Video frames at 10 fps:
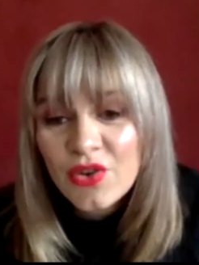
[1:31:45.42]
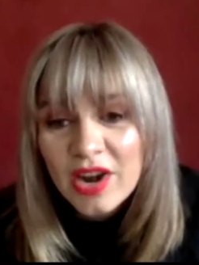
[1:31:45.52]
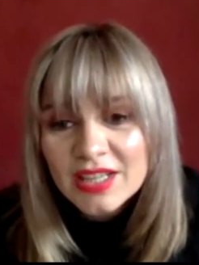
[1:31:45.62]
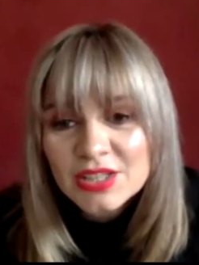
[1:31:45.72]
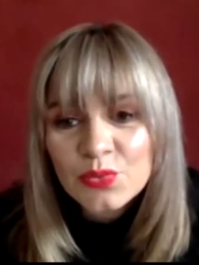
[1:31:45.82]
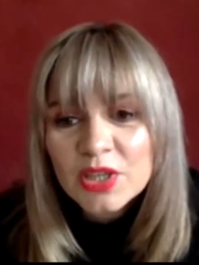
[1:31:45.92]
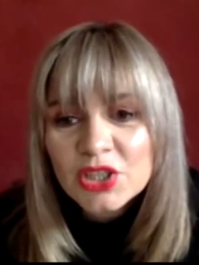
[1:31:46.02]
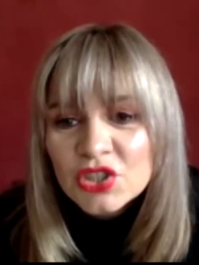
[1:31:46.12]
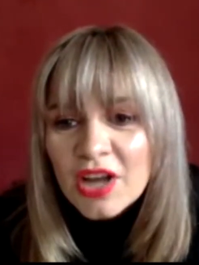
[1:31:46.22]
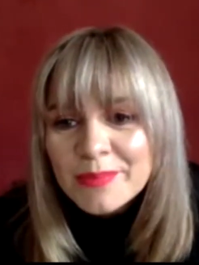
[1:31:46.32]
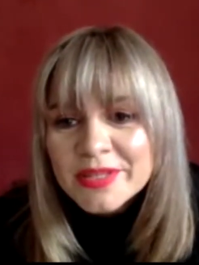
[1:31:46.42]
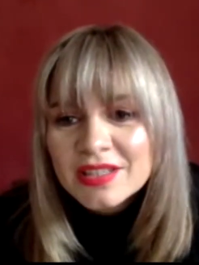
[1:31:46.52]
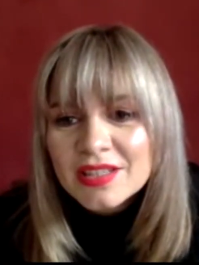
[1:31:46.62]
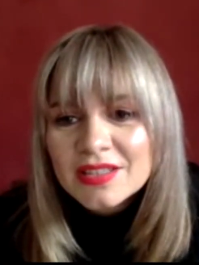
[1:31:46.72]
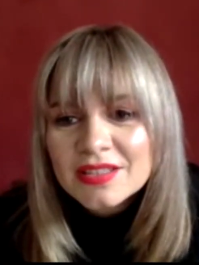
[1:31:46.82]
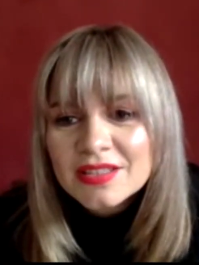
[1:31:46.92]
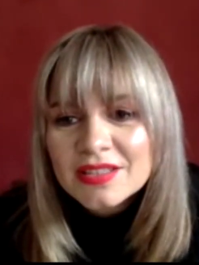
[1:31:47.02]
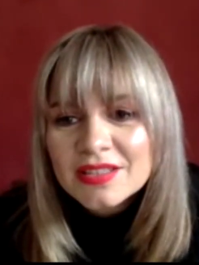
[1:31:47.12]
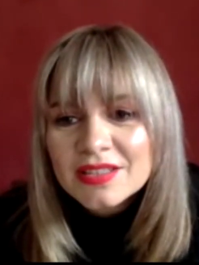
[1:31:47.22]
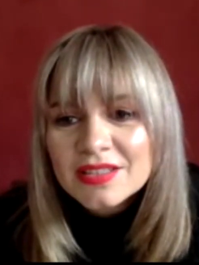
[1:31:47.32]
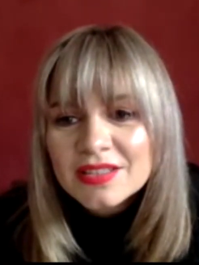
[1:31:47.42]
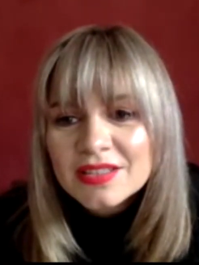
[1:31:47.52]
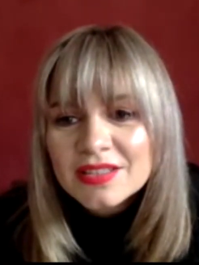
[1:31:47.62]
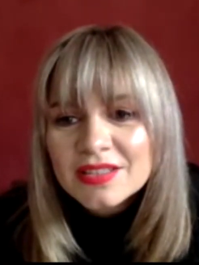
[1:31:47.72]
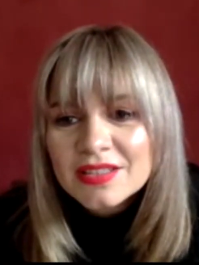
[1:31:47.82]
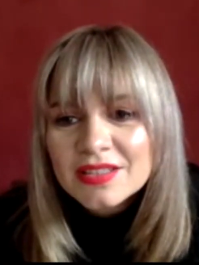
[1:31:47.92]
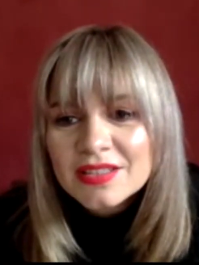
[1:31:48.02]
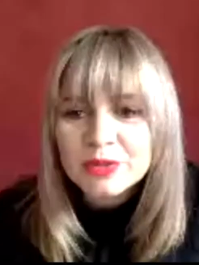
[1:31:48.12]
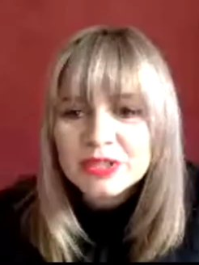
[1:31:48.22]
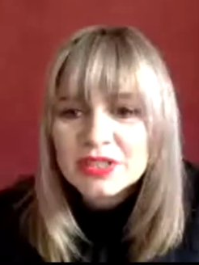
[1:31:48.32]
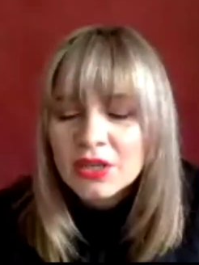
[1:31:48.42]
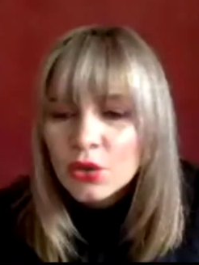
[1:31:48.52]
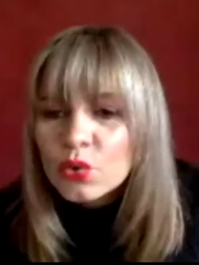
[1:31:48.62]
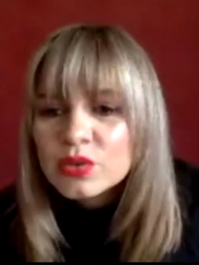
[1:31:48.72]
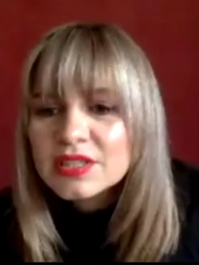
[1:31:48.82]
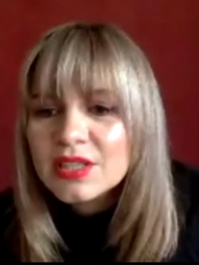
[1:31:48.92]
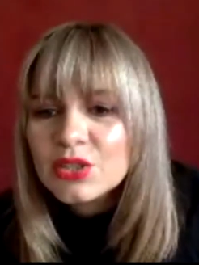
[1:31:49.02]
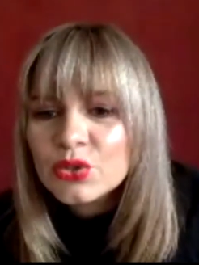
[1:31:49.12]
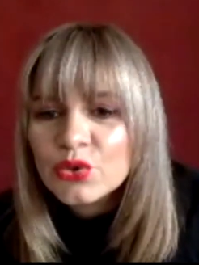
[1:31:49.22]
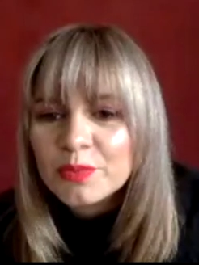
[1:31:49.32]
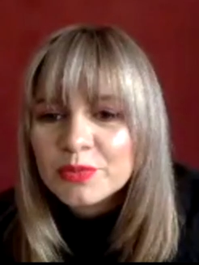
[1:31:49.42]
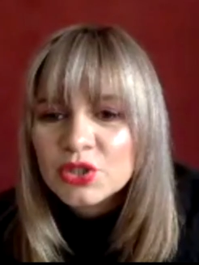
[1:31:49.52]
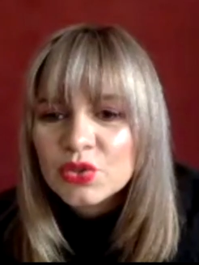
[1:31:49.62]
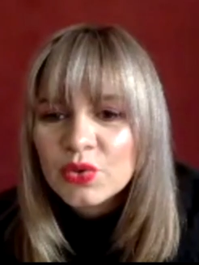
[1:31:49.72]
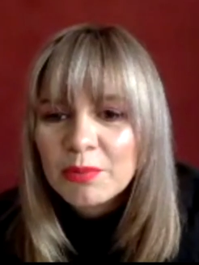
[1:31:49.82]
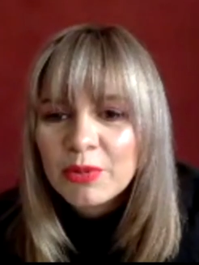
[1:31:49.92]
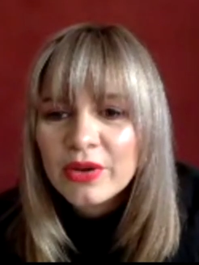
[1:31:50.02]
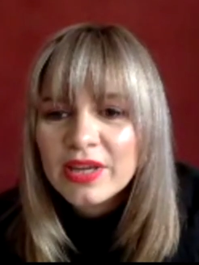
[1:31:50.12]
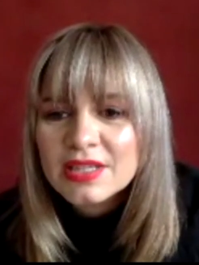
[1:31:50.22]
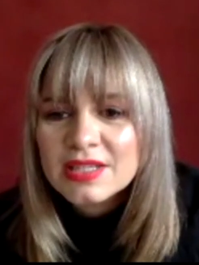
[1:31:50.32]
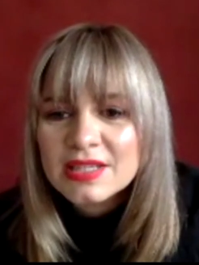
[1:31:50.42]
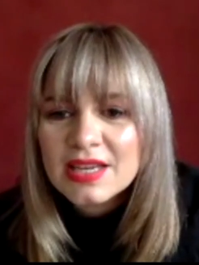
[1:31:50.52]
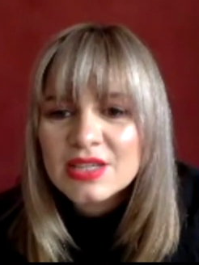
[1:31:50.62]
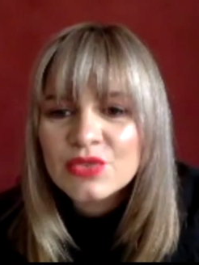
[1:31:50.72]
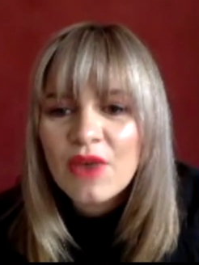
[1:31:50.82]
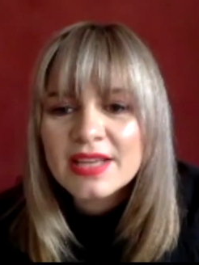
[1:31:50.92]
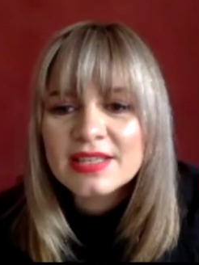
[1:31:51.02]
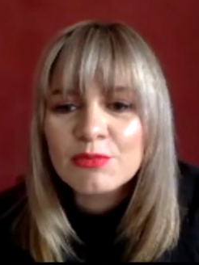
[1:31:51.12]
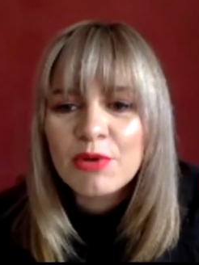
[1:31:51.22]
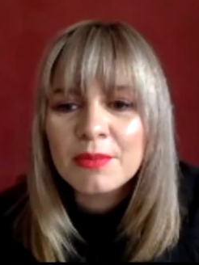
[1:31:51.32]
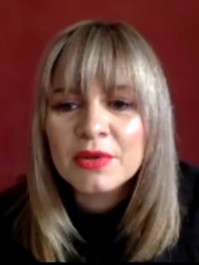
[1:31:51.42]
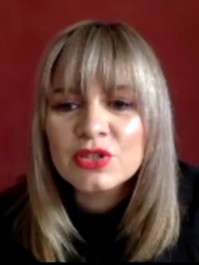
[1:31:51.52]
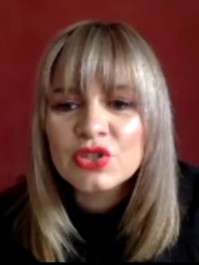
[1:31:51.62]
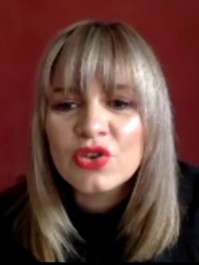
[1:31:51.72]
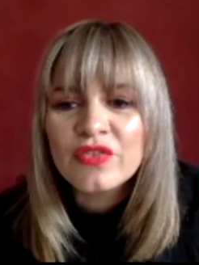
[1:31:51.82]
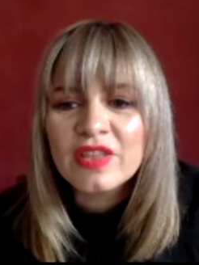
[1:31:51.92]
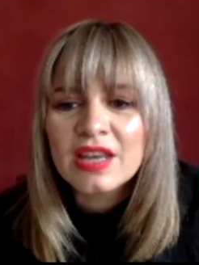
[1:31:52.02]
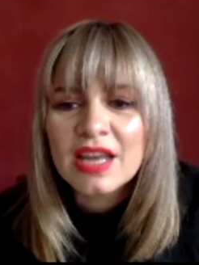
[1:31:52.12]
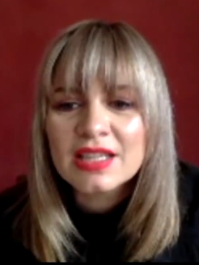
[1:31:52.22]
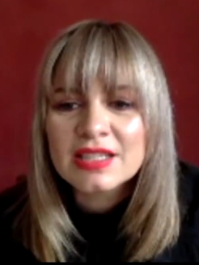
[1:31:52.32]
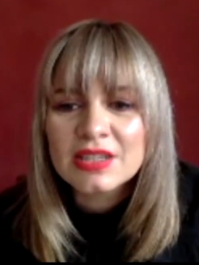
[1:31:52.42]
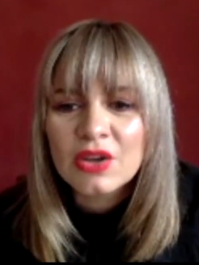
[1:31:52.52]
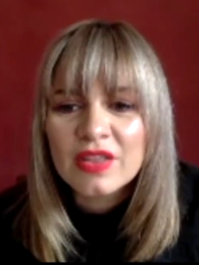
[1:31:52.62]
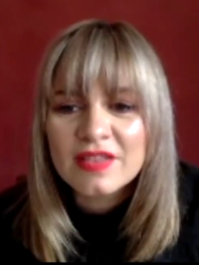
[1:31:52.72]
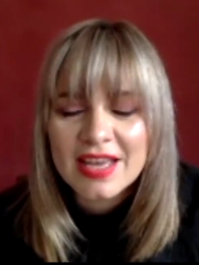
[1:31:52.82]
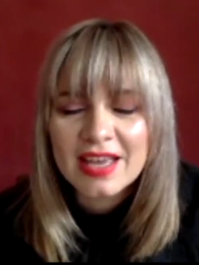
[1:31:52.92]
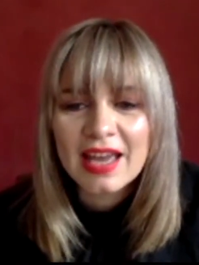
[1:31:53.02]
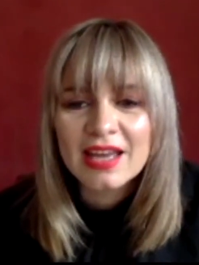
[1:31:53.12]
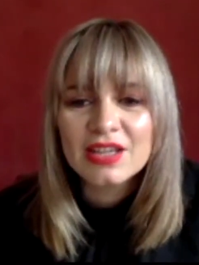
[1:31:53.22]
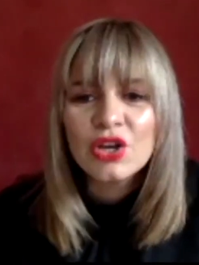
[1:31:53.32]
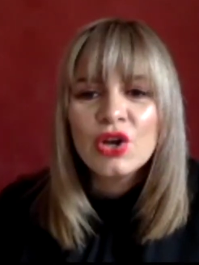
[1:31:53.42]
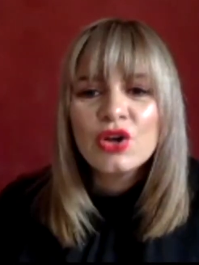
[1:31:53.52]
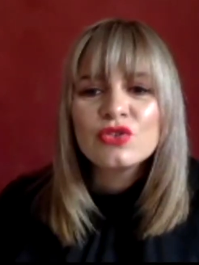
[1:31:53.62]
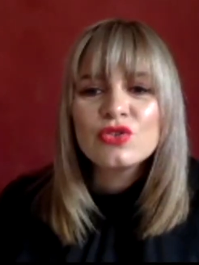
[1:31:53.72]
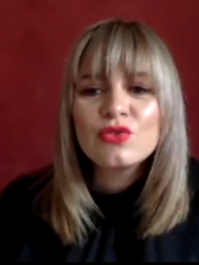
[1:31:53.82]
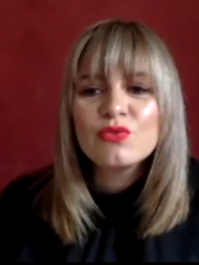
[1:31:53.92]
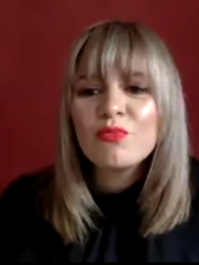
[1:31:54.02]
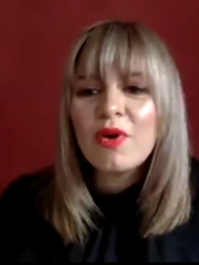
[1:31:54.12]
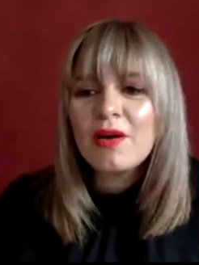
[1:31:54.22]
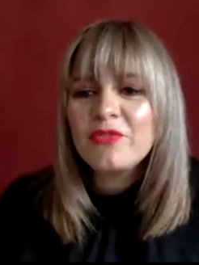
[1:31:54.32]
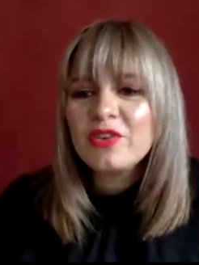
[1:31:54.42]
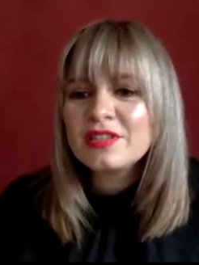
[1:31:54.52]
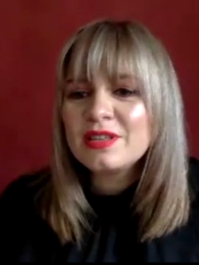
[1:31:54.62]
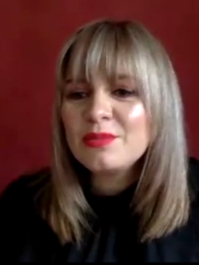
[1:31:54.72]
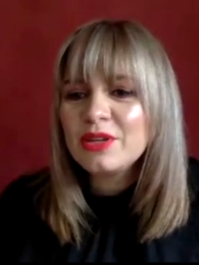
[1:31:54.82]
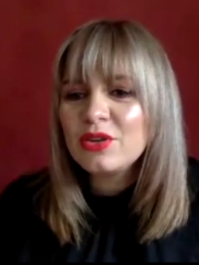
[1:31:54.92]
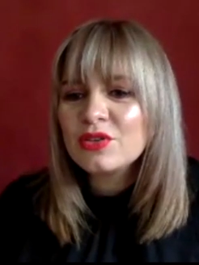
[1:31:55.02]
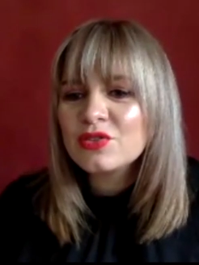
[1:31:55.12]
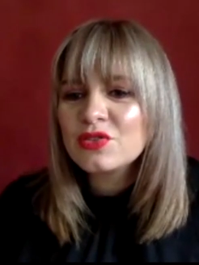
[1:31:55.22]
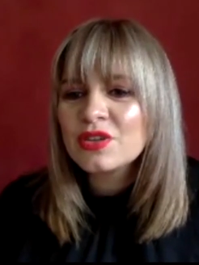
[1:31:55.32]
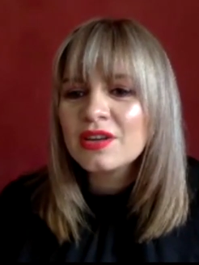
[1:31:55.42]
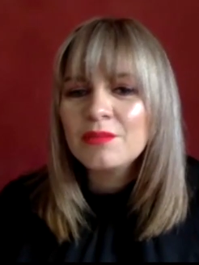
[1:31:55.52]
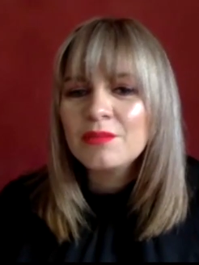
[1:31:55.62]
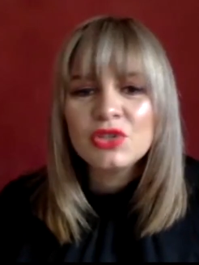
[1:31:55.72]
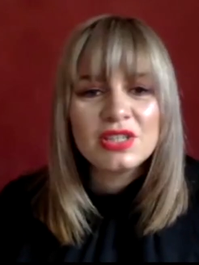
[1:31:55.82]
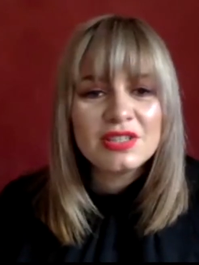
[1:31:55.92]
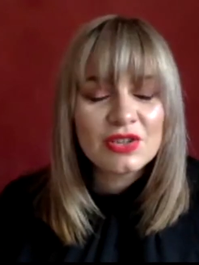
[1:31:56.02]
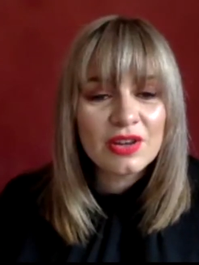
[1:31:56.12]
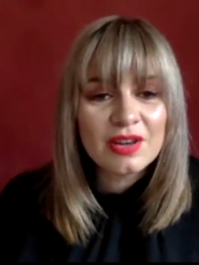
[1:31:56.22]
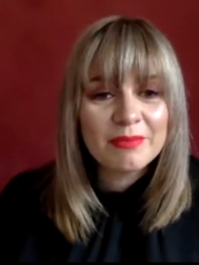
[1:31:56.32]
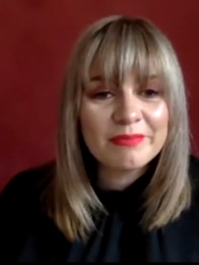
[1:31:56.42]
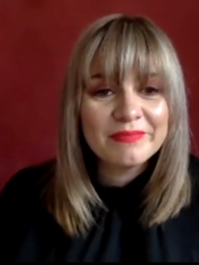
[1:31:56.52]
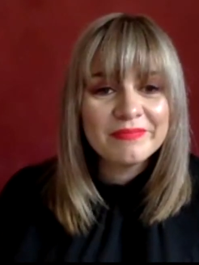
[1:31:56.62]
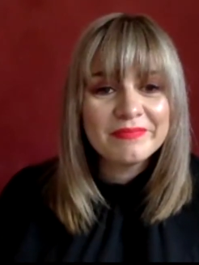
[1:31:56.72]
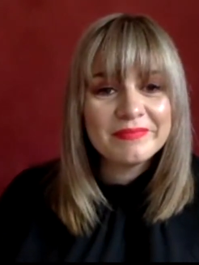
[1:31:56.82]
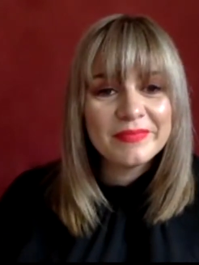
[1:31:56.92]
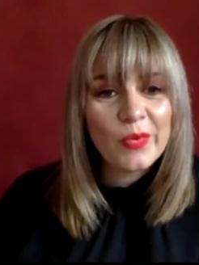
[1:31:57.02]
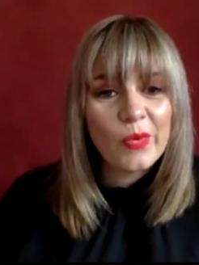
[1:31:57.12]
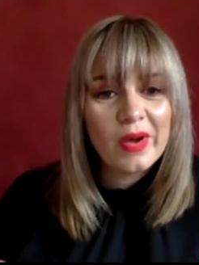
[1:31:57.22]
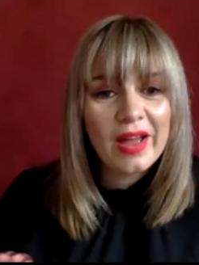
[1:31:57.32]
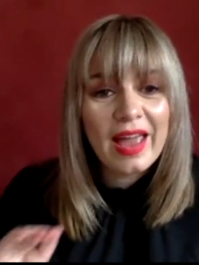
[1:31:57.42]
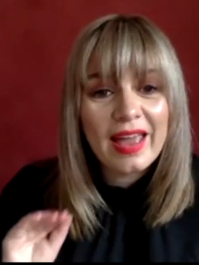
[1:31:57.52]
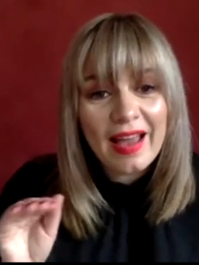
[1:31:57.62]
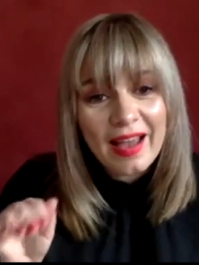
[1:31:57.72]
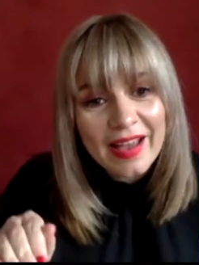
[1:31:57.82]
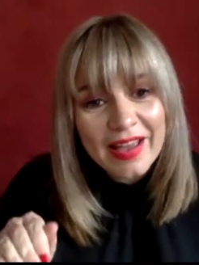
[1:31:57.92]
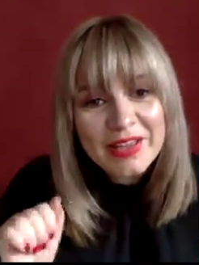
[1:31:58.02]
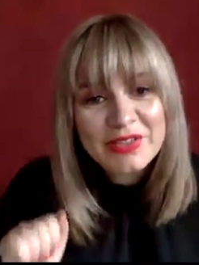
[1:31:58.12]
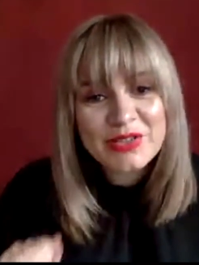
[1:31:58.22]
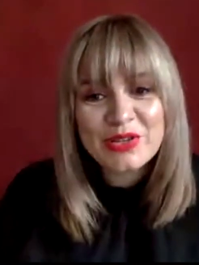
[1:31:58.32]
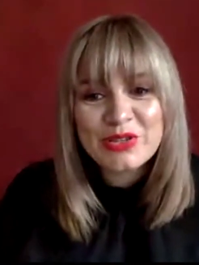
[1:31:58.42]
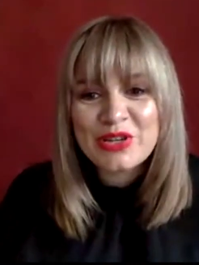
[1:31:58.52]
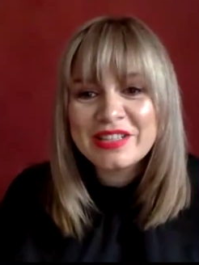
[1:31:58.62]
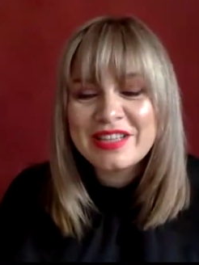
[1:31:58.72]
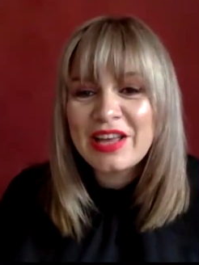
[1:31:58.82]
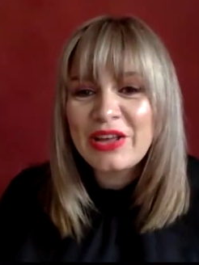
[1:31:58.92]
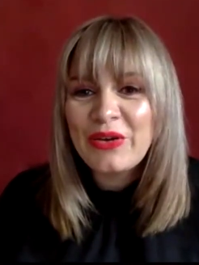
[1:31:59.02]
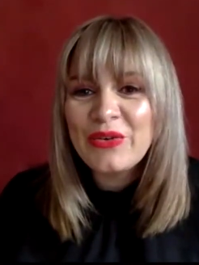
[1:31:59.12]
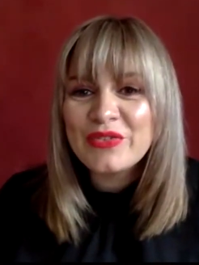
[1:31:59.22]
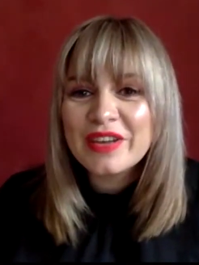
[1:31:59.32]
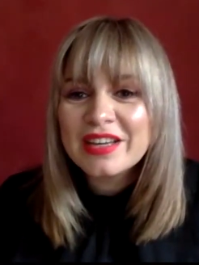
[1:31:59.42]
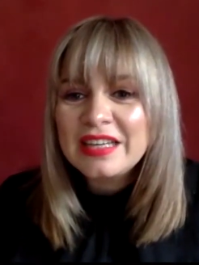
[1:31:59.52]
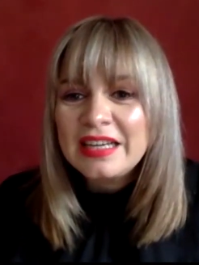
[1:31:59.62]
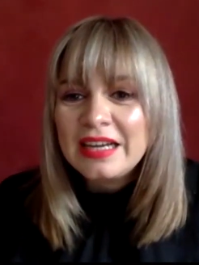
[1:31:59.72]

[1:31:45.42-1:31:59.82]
great. Which top skills and skills groups or skill groups do employers see as rising prominence over the next decade? So obviously, because machines are going to, or AI is going to start taking over,